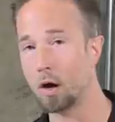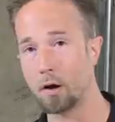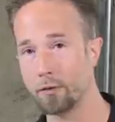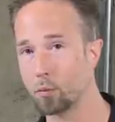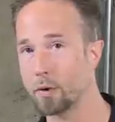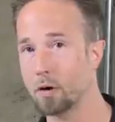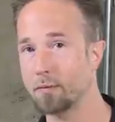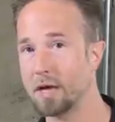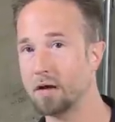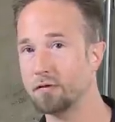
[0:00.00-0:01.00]
on the rear
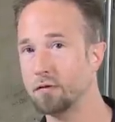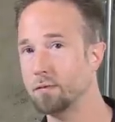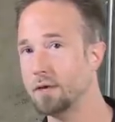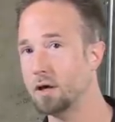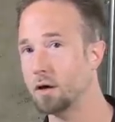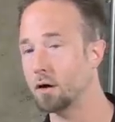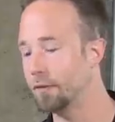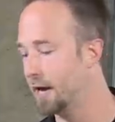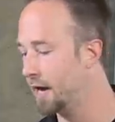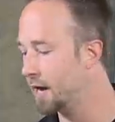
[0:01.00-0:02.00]
of the SUV,
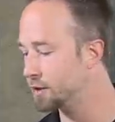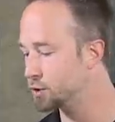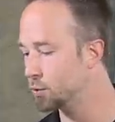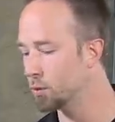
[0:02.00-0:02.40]
on the hatch,